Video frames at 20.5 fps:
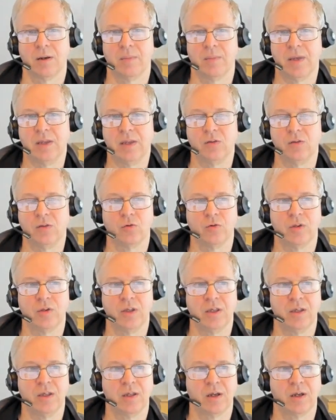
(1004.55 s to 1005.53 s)
into
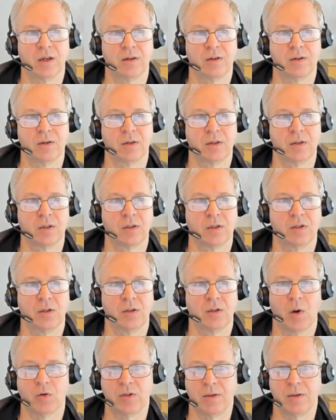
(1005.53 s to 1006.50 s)
the
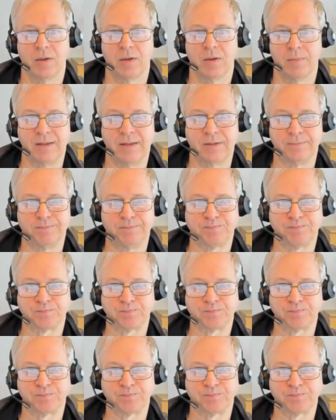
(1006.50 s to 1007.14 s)
mounting plate.